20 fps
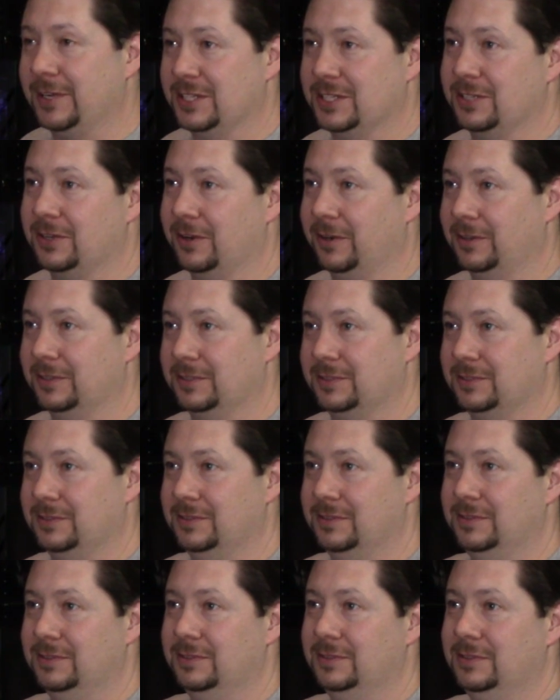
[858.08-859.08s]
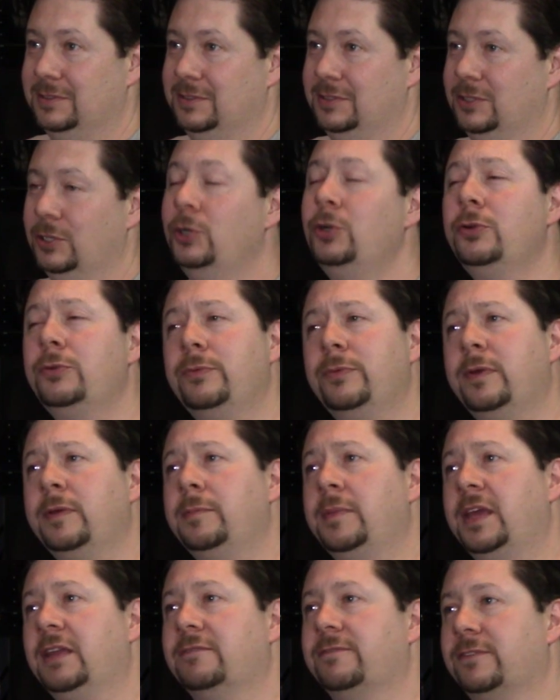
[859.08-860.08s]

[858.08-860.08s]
start. Yeah. Who did we meet